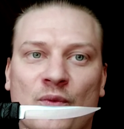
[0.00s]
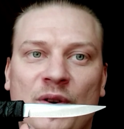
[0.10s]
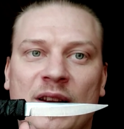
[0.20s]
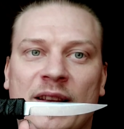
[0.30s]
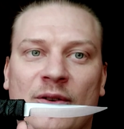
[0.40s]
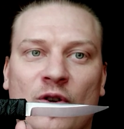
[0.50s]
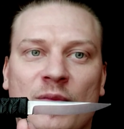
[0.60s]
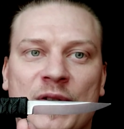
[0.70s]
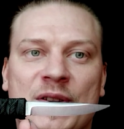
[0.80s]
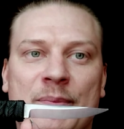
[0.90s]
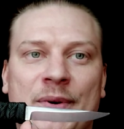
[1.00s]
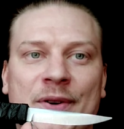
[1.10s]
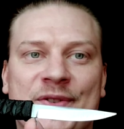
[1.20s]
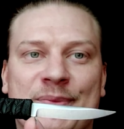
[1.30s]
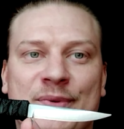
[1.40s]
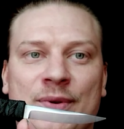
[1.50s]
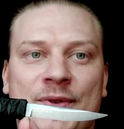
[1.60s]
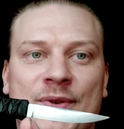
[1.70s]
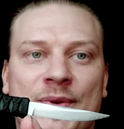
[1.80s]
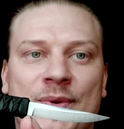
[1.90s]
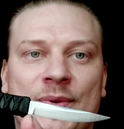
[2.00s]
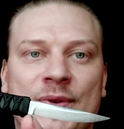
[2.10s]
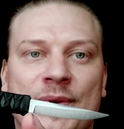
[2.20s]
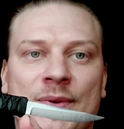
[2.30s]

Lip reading: really almost impossible to